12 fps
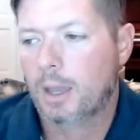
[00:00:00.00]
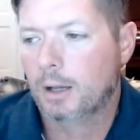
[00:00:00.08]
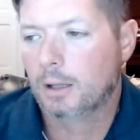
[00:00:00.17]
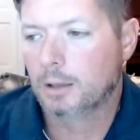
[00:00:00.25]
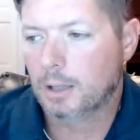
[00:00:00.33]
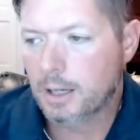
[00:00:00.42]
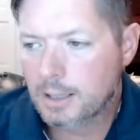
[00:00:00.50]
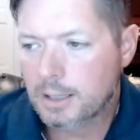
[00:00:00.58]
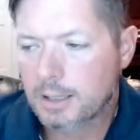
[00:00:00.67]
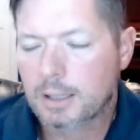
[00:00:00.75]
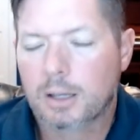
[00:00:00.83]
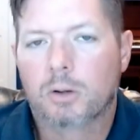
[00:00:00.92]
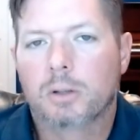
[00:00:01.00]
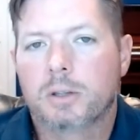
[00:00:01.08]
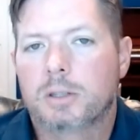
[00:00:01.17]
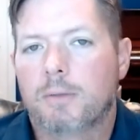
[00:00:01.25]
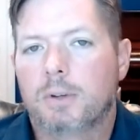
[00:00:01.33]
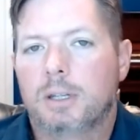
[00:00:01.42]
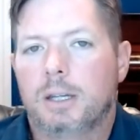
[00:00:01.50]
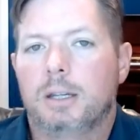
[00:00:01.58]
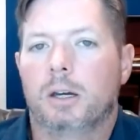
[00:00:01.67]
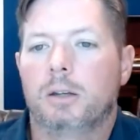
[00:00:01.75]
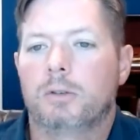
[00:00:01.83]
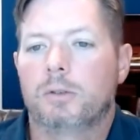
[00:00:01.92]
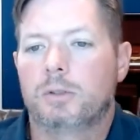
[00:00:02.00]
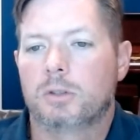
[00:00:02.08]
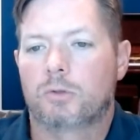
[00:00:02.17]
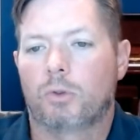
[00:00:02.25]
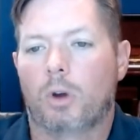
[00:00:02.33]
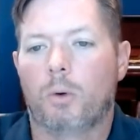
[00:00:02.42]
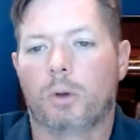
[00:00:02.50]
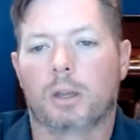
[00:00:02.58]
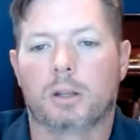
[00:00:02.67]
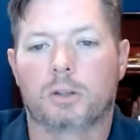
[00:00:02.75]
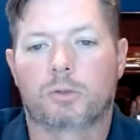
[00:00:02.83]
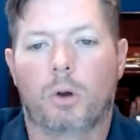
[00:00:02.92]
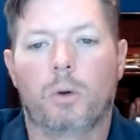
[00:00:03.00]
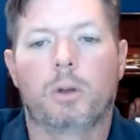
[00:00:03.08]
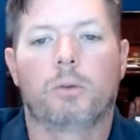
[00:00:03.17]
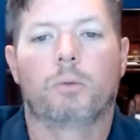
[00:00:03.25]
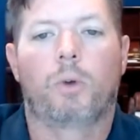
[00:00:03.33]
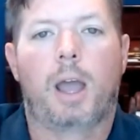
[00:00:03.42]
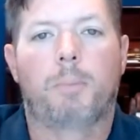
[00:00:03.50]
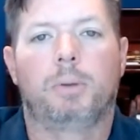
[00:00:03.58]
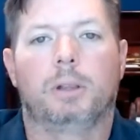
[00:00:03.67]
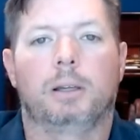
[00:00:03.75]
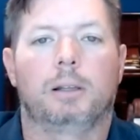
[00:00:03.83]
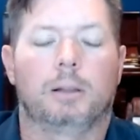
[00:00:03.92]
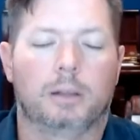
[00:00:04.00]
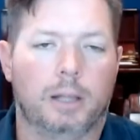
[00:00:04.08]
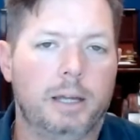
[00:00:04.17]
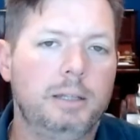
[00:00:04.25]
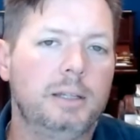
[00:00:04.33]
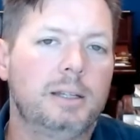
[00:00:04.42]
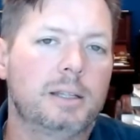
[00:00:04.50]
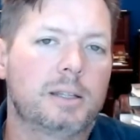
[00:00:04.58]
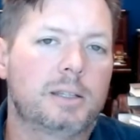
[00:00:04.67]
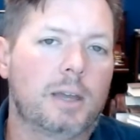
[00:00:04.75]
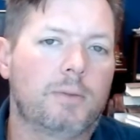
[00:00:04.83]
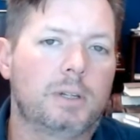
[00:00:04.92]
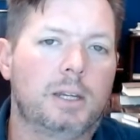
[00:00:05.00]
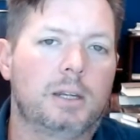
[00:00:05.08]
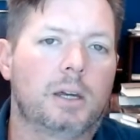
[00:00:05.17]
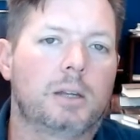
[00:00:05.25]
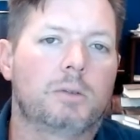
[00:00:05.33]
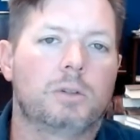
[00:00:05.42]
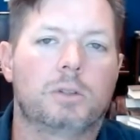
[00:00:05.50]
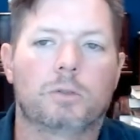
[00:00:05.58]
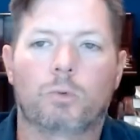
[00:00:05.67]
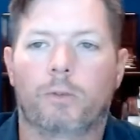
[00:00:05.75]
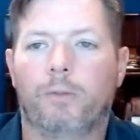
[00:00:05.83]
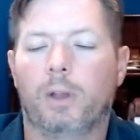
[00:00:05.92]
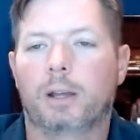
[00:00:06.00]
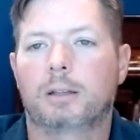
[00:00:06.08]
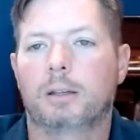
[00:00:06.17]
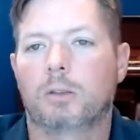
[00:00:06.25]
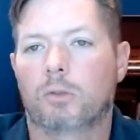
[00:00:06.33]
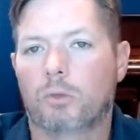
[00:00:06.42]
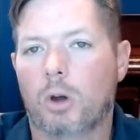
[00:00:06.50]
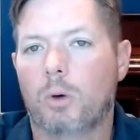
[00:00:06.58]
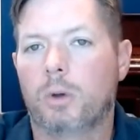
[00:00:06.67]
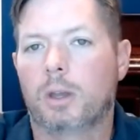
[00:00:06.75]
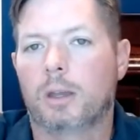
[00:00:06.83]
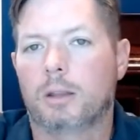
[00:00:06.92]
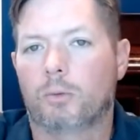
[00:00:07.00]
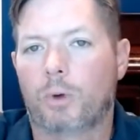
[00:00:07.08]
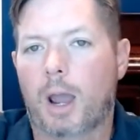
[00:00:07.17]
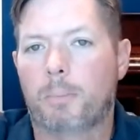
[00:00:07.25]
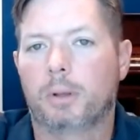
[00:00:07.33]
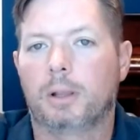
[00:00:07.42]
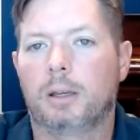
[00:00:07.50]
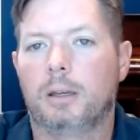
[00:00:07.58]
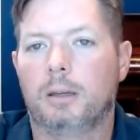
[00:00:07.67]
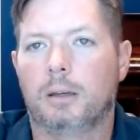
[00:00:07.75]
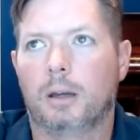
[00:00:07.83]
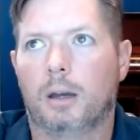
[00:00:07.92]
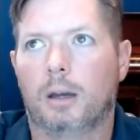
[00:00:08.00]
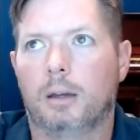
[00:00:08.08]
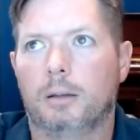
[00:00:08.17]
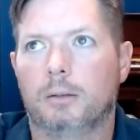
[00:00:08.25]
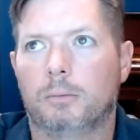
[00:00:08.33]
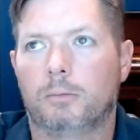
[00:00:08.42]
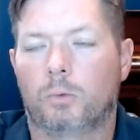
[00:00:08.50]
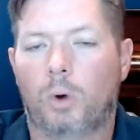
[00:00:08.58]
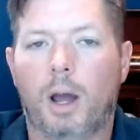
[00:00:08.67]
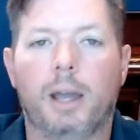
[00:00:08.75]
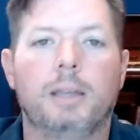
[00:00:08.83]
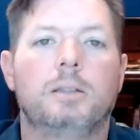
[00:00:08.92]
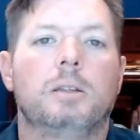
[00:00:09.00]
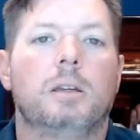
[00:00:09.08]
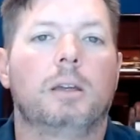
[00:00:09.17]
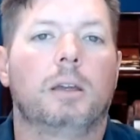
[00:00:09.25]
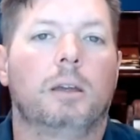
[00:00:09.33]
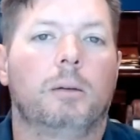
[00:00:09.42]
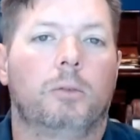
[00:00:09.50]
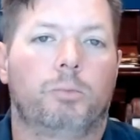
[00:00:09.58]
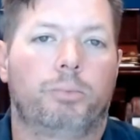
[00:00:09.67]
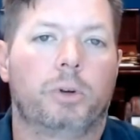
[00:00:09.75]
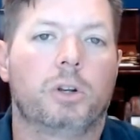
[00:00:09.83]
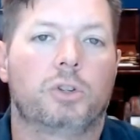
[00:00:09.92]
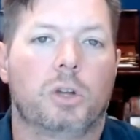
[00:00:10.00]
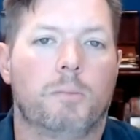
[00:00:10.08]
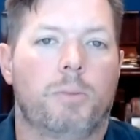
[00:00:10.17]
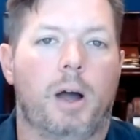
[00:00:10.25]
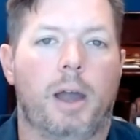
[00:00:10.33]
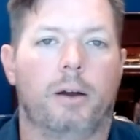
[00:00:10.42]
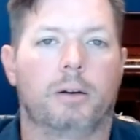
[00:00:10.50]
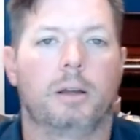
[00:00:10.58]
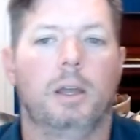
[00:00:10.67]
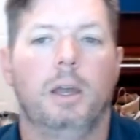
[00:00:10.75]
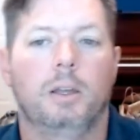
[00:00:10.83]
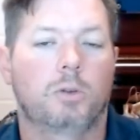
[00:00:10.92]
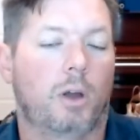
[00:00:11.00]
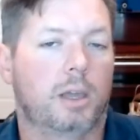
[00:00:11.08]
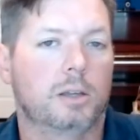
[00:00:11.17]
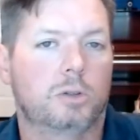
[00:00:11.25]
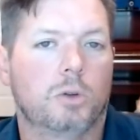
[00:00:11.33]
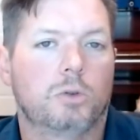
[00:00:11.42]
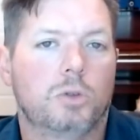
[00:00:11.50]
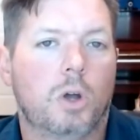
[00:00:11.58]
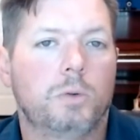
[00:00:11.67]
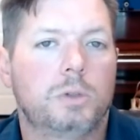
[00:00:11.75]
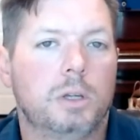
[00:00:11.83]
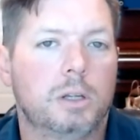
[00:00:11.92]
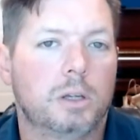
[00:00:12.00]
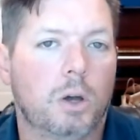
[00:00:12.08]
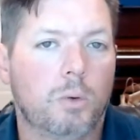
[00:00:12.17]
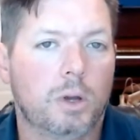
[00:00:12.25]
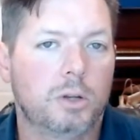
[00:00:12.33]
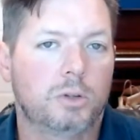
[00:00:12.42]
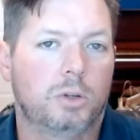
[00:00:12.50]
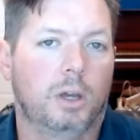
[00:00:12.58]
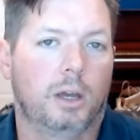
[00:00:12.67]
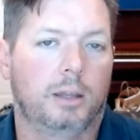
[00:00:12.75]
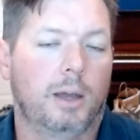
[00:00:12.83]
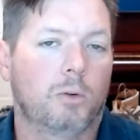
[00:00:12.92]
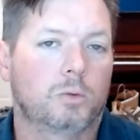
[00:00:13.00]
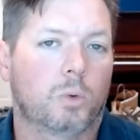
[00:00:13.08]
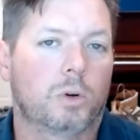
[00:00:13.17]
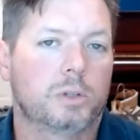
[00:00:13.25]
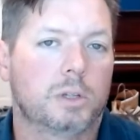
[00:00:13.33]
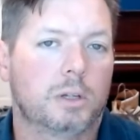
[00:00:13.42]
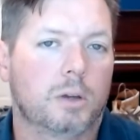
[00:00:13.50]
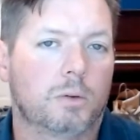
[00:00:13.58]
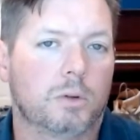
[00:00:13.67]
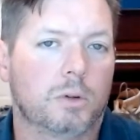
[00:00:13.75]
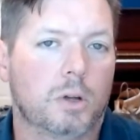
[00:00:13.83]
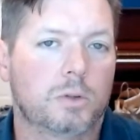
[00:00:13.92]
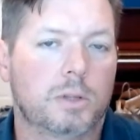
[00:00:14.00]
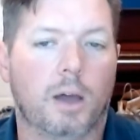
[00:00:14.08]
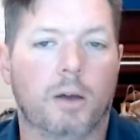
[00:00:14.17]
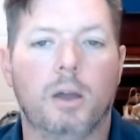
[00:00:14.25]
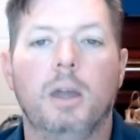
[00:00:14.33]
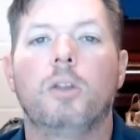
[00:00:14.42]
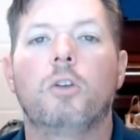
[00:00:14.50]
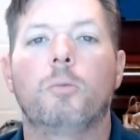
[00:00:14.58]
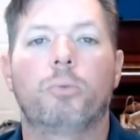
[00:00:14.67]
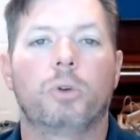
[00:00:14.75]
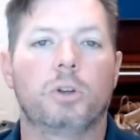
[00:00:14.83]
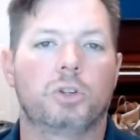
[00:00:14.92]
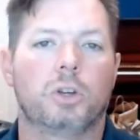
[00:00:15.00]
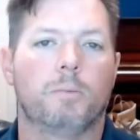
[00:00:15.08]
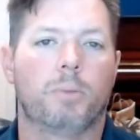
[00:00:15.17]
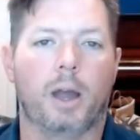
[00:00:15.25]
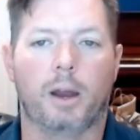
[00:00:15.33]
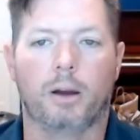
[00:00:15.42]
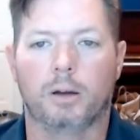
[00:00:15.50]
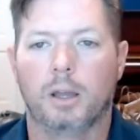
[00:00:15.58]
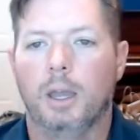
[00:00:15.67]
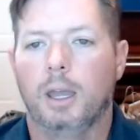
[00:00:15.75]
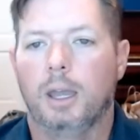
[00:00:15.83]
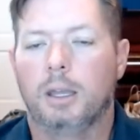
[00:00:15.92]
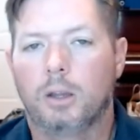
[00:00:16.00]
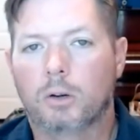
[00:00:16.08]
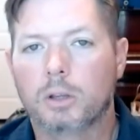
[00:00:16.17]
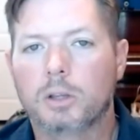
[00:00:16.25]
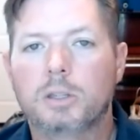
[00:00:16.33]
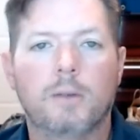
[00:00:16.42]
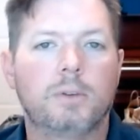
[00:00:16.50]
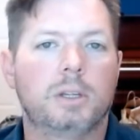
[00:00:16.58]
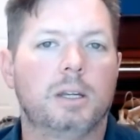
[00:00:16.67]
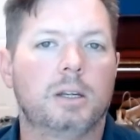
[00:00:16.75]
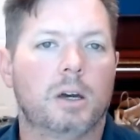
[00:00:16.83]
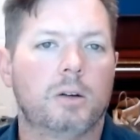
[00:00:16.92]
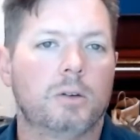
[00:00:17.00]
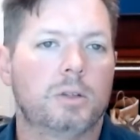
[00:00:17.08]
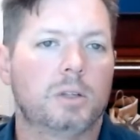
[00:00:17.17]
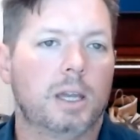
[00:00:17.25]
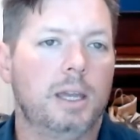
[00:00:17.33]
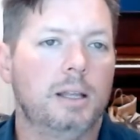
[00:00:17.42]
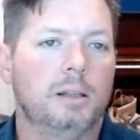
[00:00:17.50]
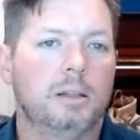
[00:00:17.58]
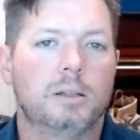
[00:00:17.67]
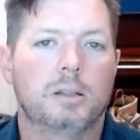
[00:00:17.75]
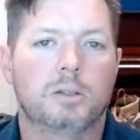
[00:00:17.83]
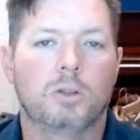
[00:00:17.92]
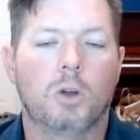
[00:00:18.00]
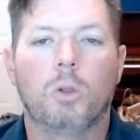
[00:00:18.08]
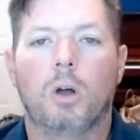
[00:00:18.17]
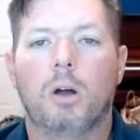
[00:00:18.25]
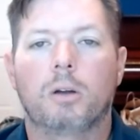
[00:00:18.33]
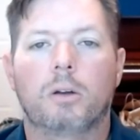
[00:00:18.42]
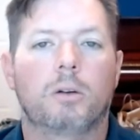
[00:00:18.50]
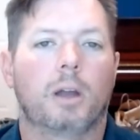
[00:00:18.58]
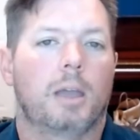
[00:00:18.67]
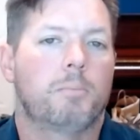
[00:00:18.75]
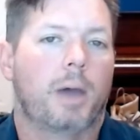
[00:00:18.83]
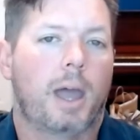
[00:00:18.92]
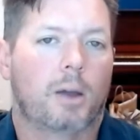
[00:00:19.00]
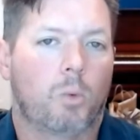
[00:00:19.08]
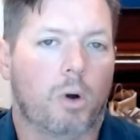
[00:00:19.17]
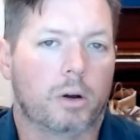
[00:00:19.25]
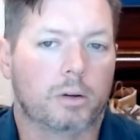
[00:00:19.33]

London in the early 1700s is growing, and it's growing rapidly. London in the 1700s is reflecting the growing and the rapidly rising British Empire. So I guess those notes need to go in, those words need to go in your notes now, the British Empire. In the early 1700s, England is no longer a backwater.